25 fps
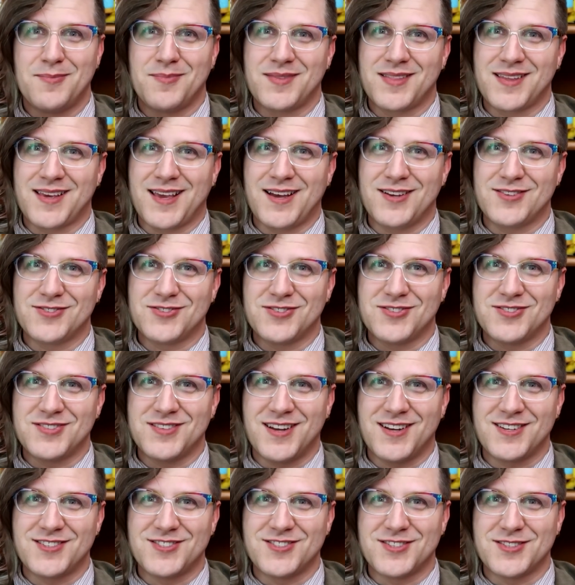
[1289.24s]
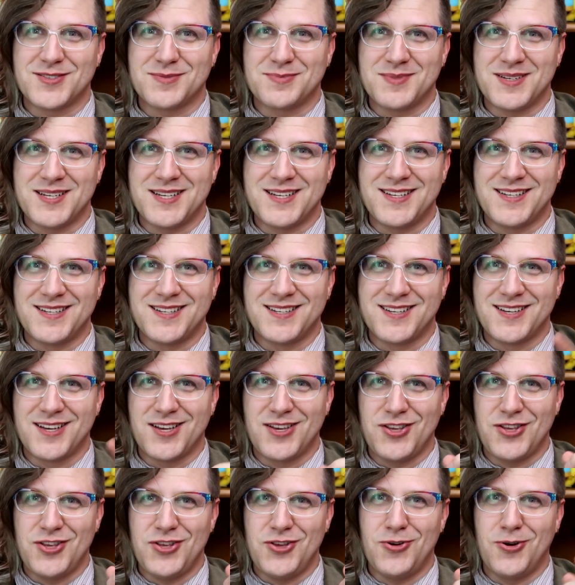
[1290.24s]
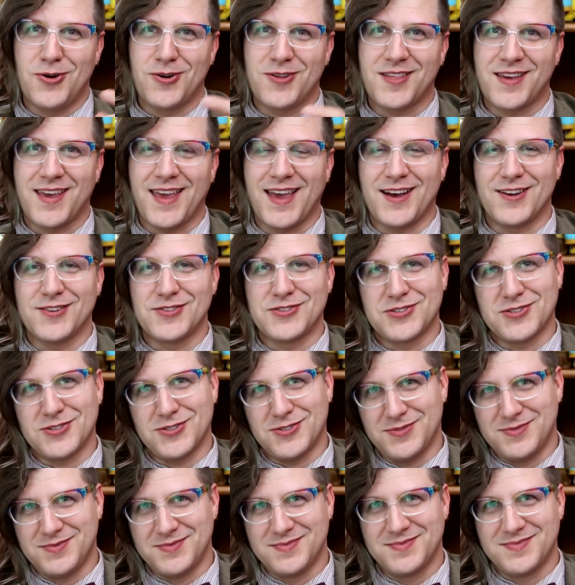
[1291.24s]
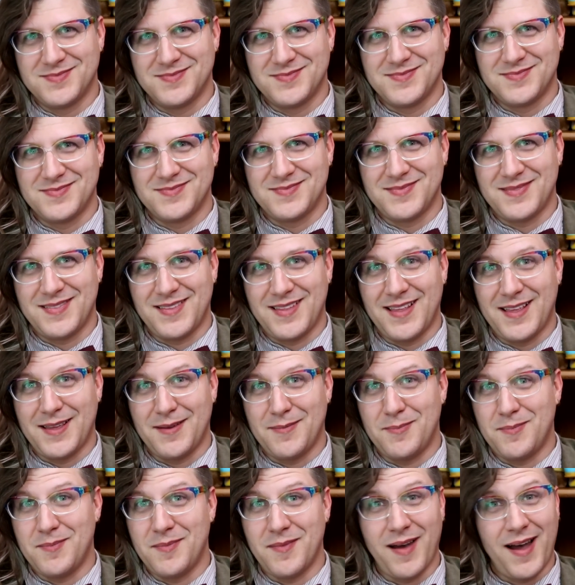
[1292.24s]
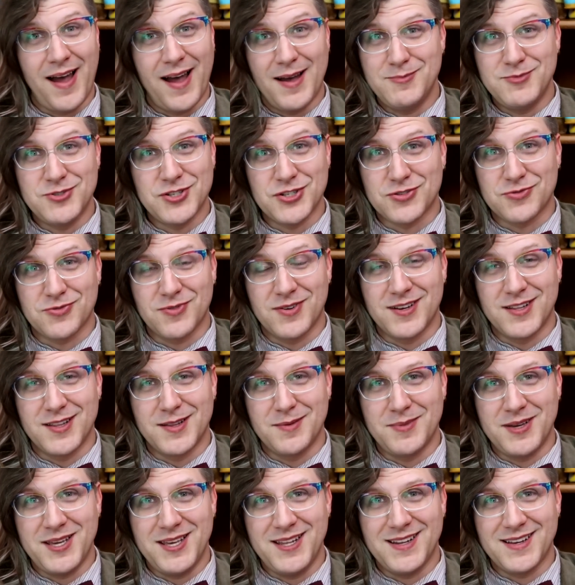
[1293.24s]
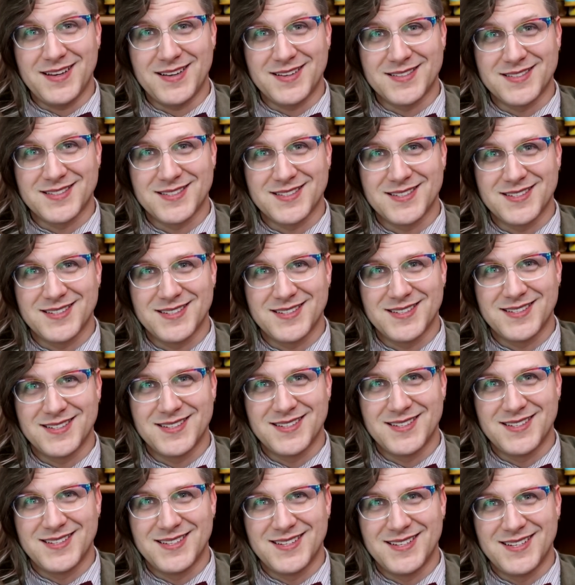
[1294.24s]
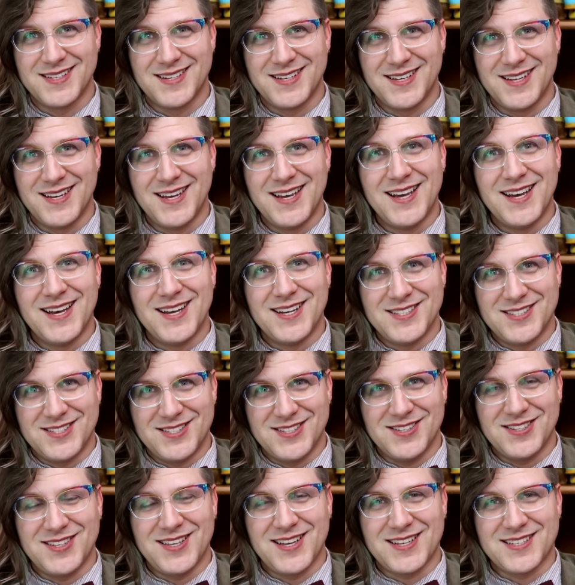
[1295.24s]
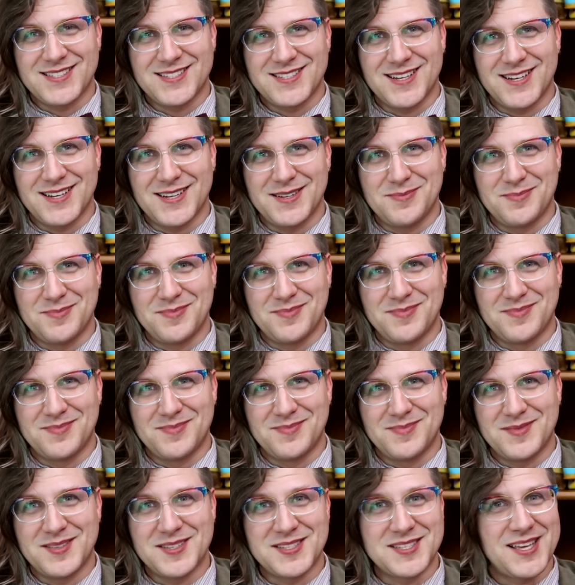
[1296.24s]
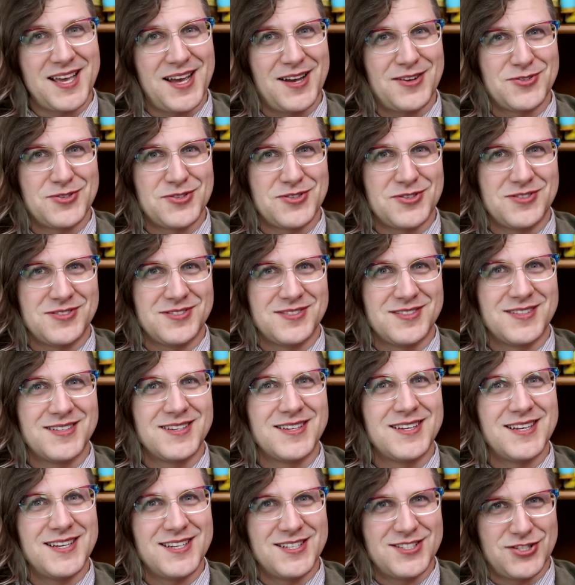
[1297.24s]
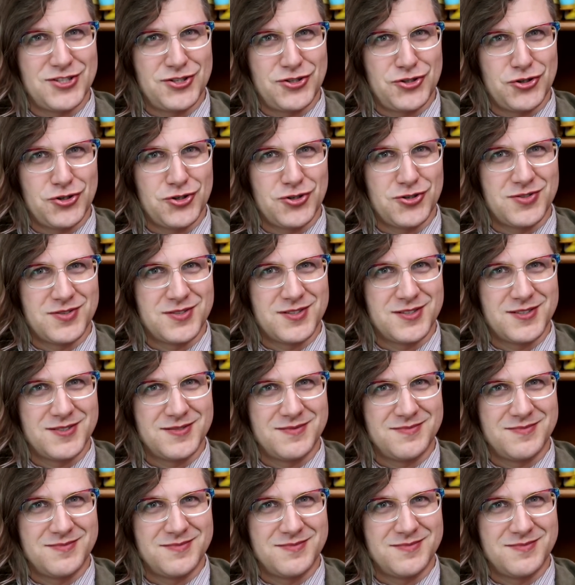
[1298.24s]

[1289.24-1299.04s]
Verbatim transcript: The council's not just me. You're the council. I'm just running the meetings. Till next time, this council is adjourned.